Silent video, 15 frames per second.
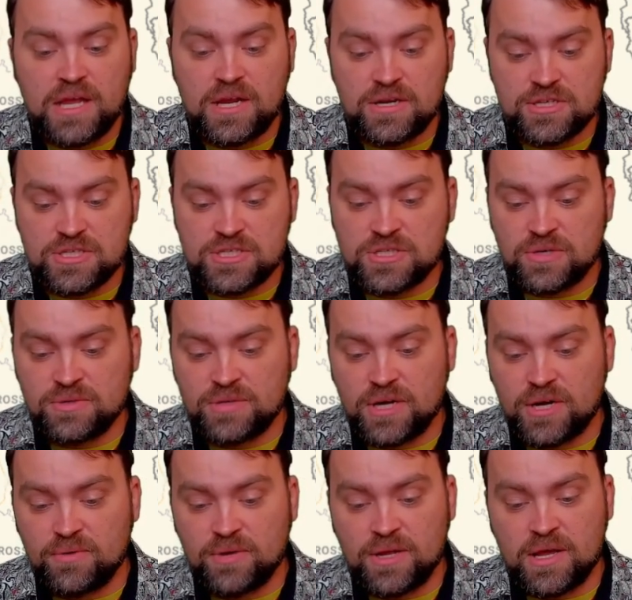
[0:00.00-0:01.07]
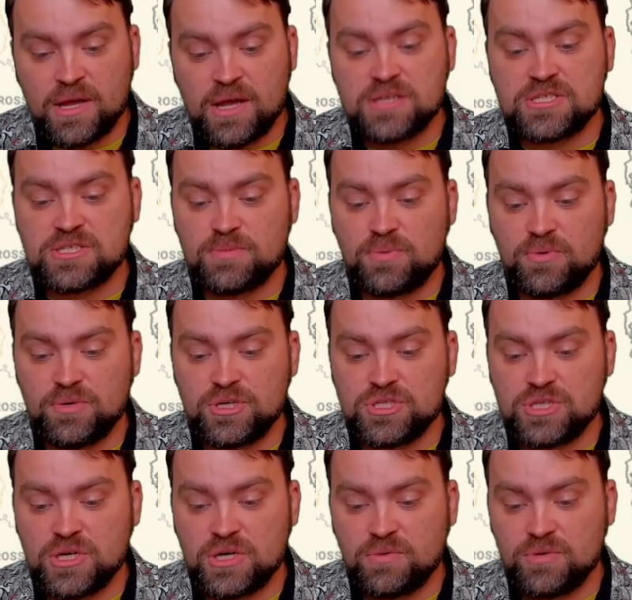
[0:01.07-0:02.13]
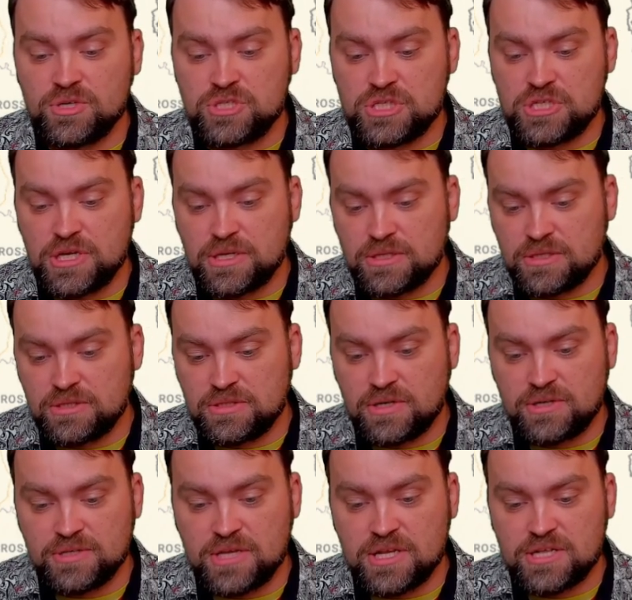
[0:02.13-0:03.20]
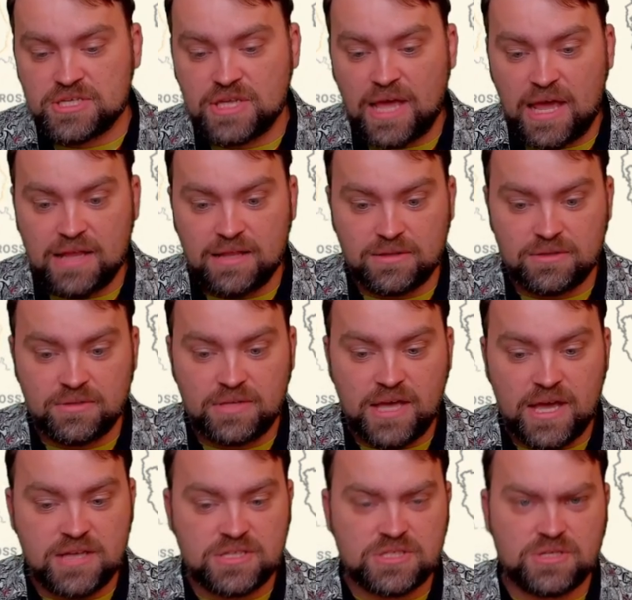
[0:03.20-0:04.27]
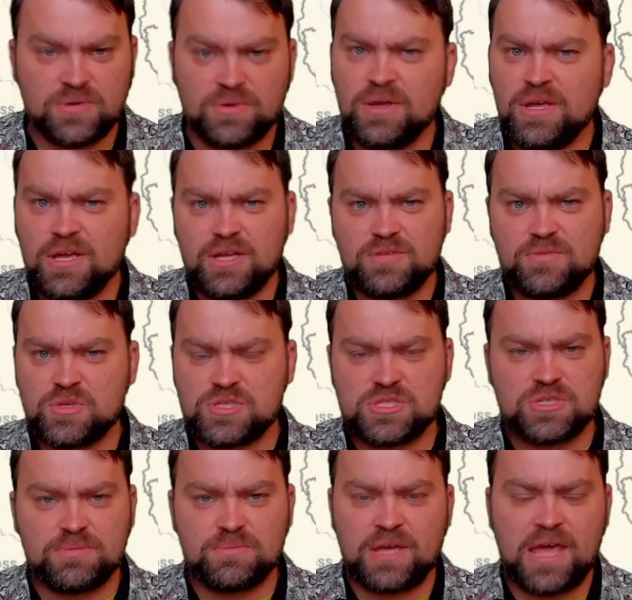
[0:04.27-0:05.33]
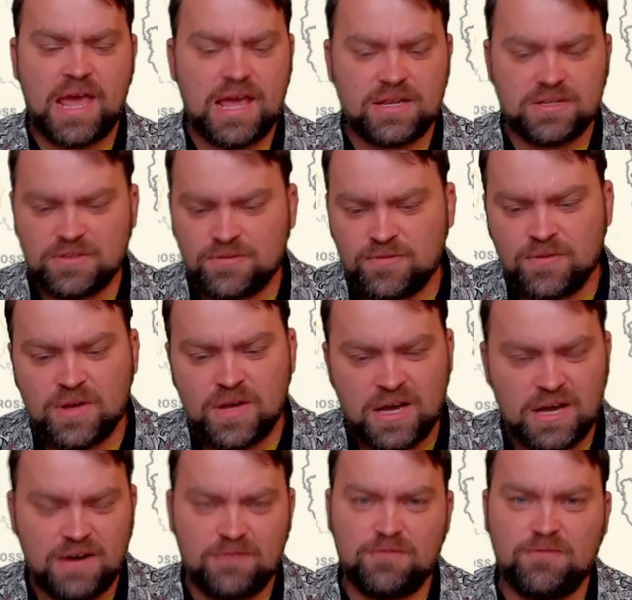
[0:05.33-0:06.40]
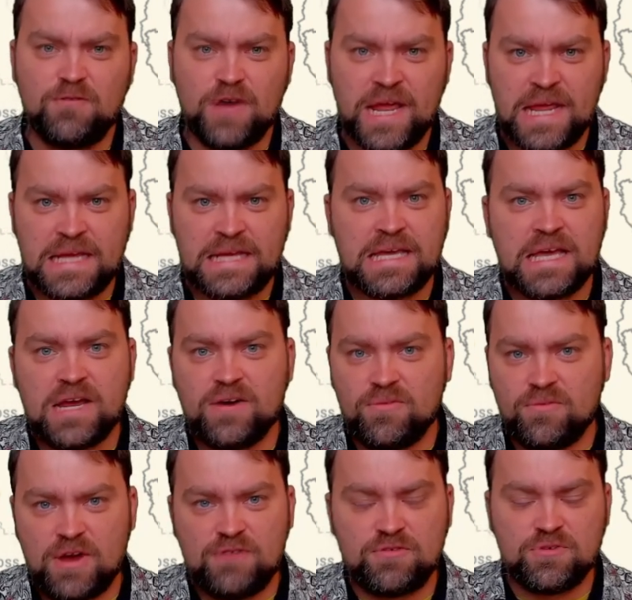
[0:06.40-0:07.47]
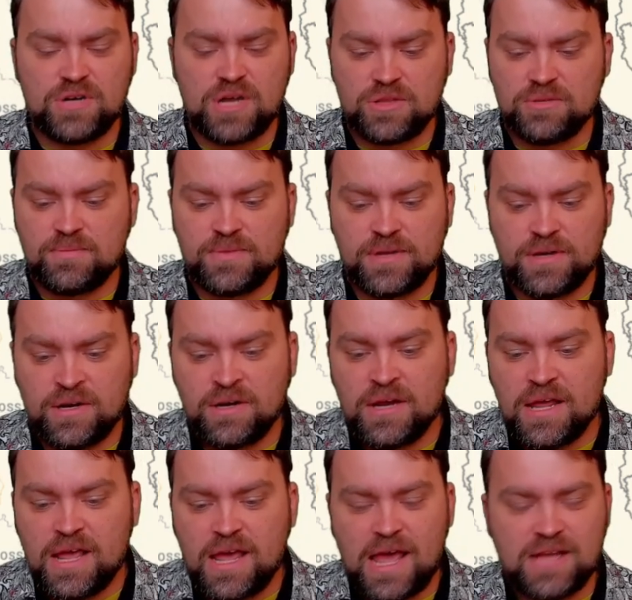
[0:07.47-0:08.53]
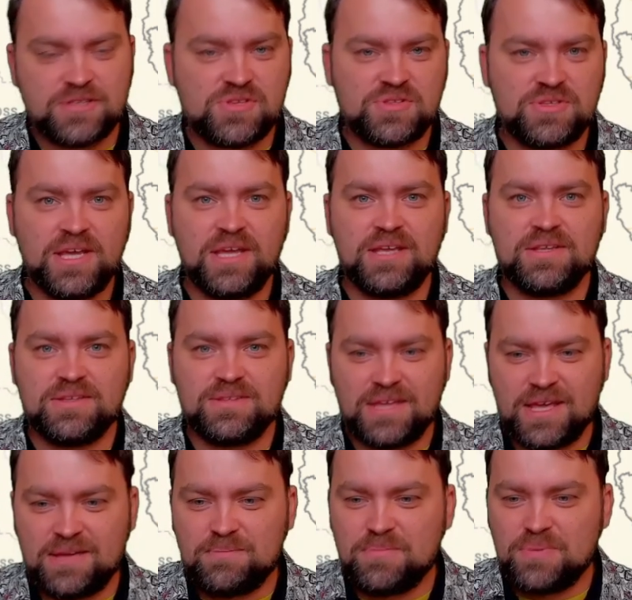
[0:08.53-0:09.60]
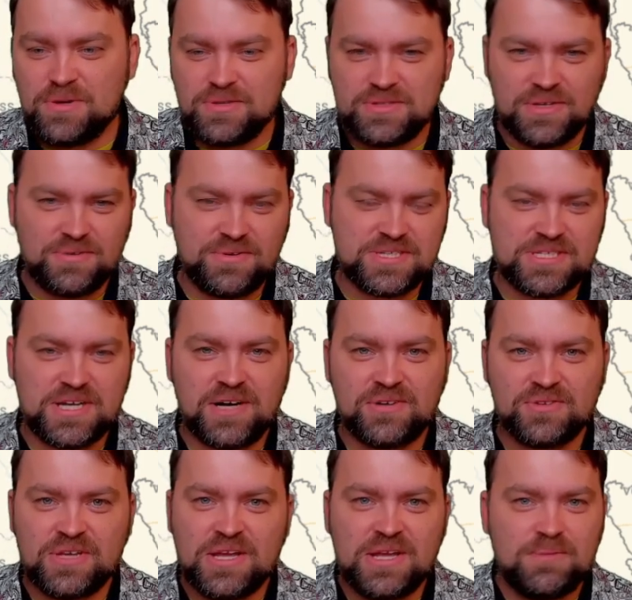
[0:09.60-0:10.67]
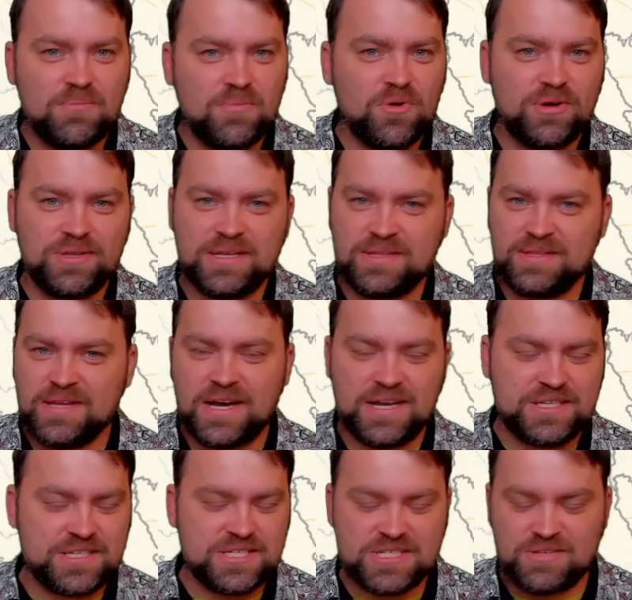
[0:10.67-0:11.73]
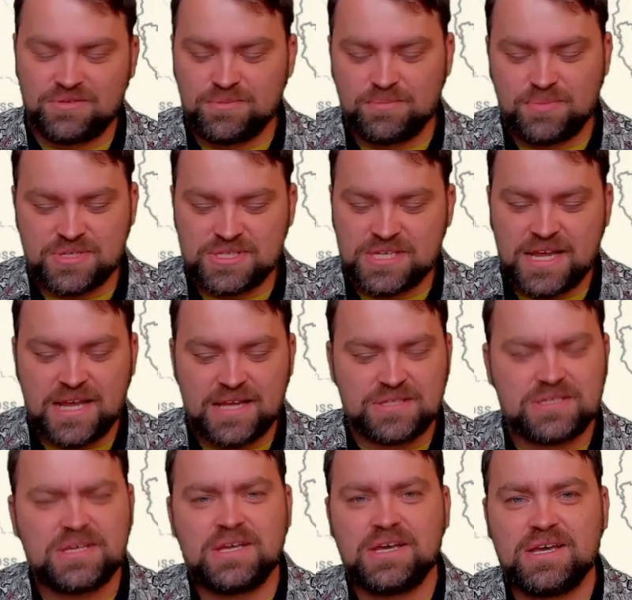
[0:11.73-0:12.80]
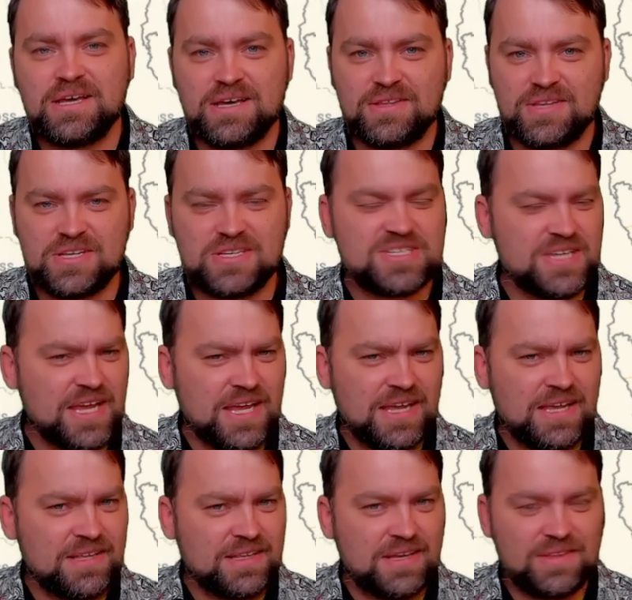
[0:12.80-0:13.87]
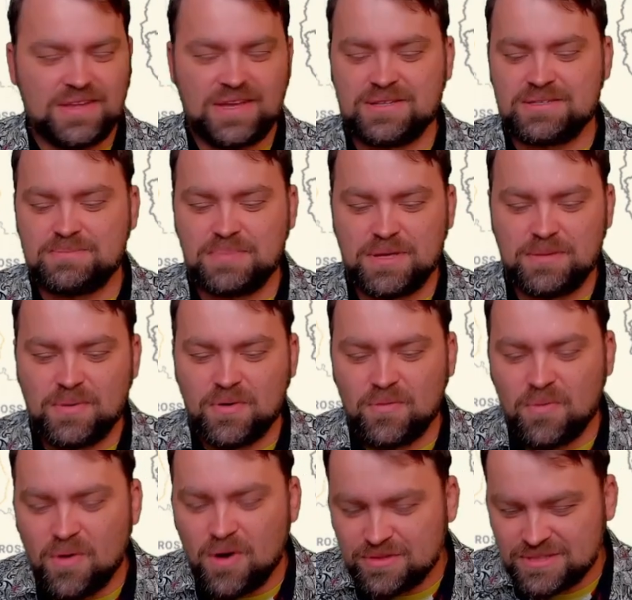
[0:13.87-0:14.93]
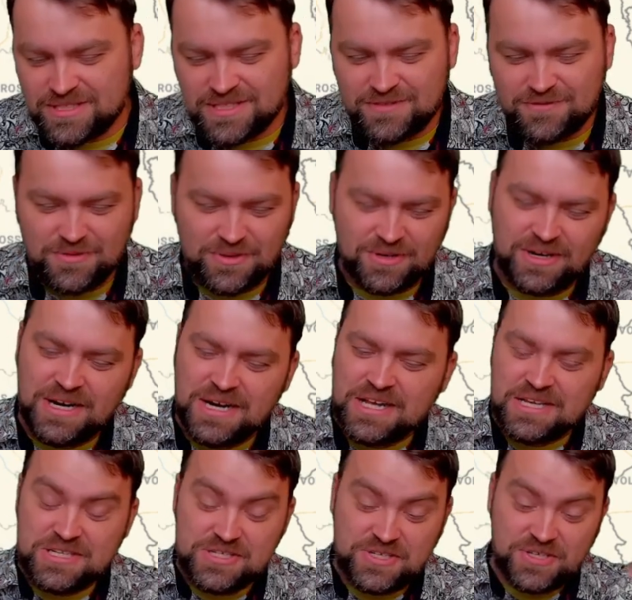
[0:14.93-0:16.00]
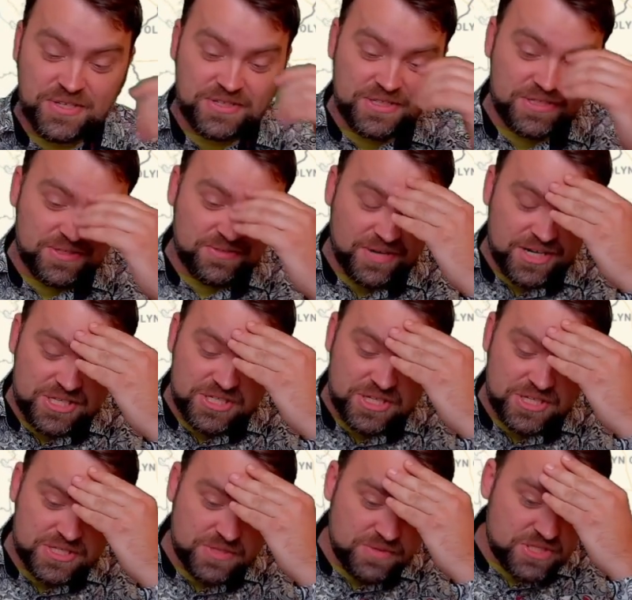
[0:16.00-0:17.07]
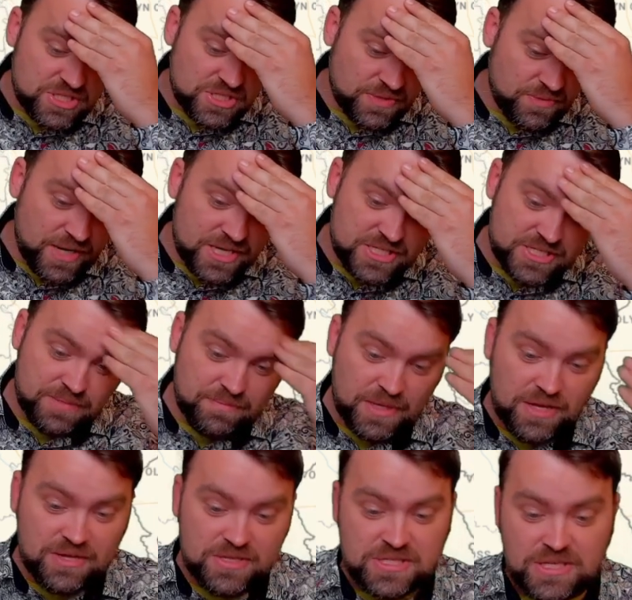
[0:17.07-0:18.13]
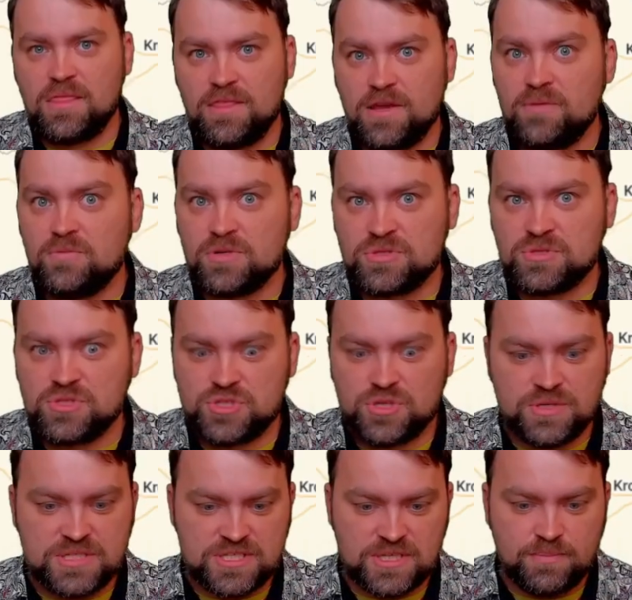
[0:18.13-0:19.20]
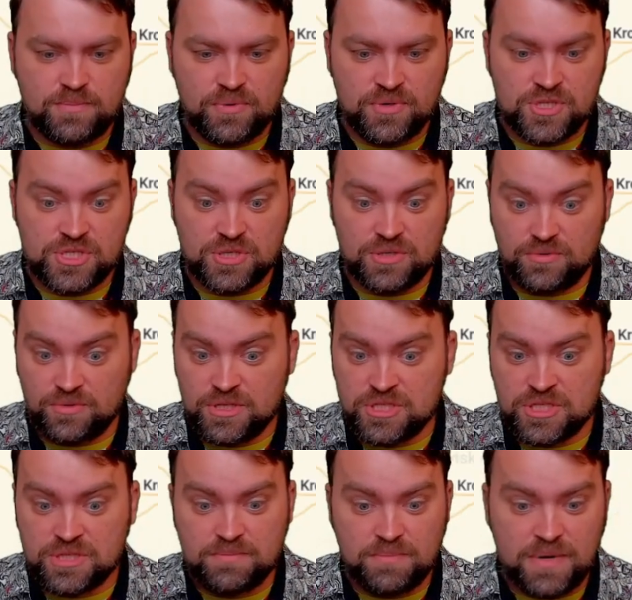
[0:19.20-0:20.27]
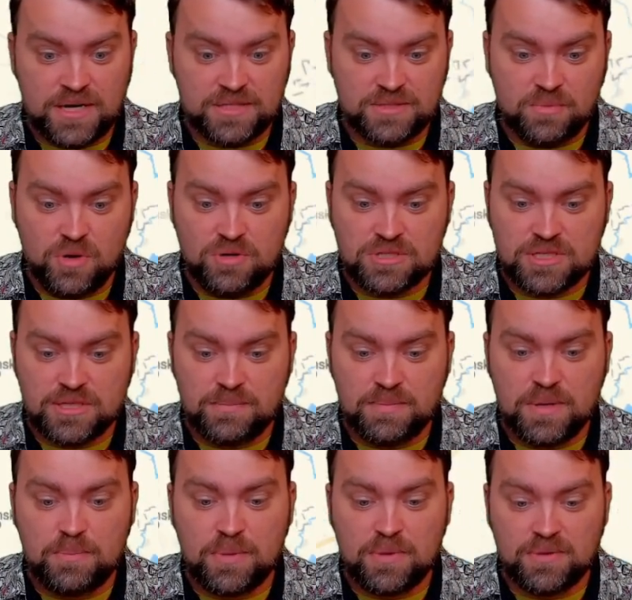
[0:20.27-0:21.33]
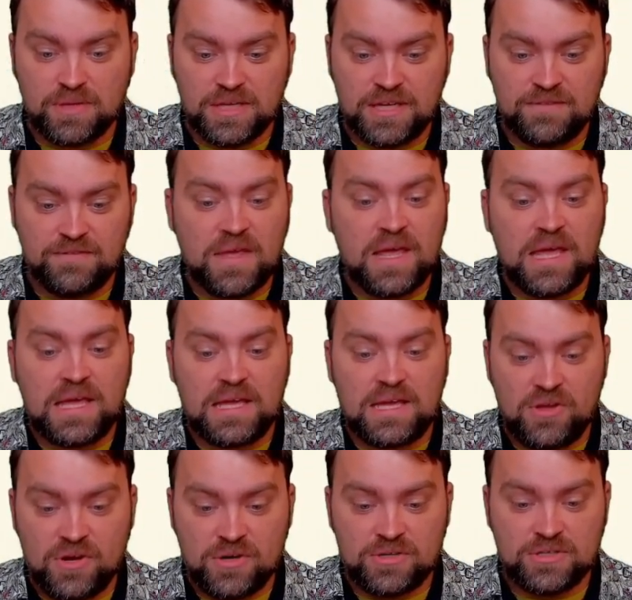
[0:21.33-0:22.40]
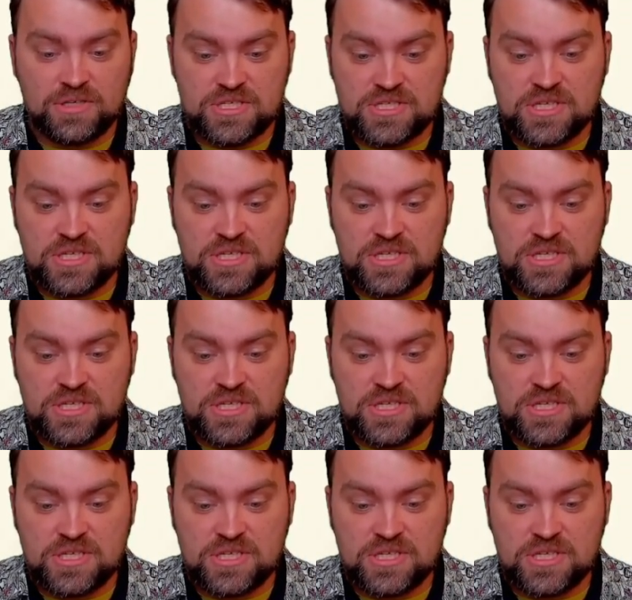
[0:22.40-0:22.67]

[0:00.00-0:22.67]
Kherson area, Zaporizhia region, Donetsk, and Lugansk. So it was some kind of fake referendum there. And today they put the result, more than 97%. They say that people voted for joining Russia. So it's crazy because they want to join Zaporizhia region, but mostly people live here in the